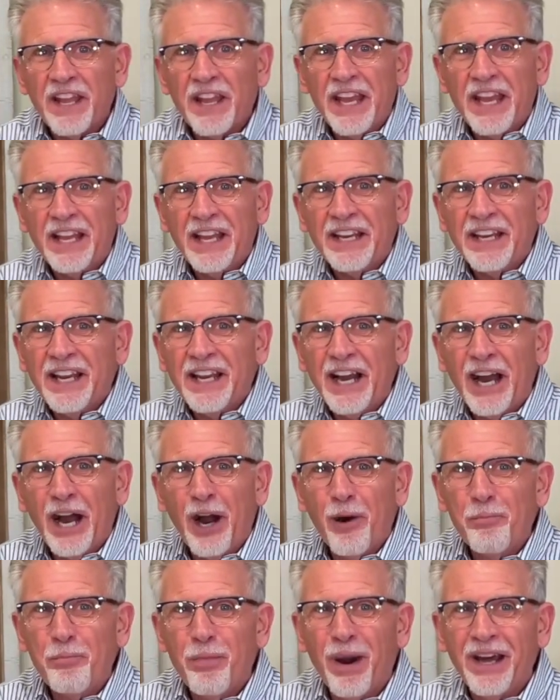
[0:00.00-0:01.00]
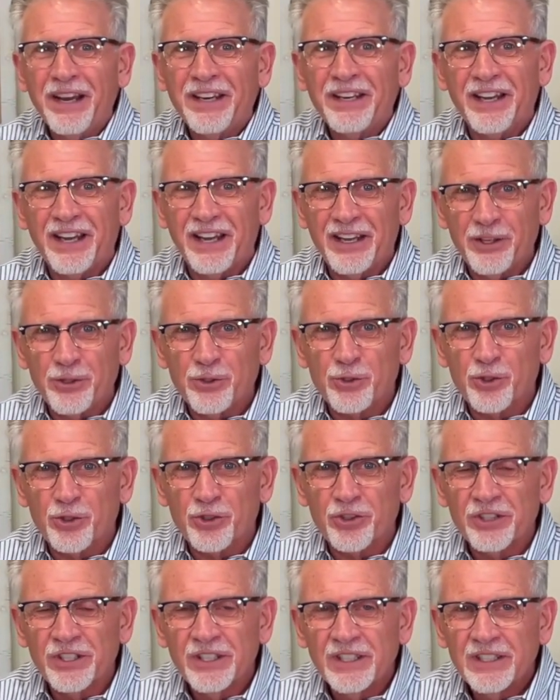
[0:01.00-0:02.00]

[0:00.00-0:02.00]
in abundance."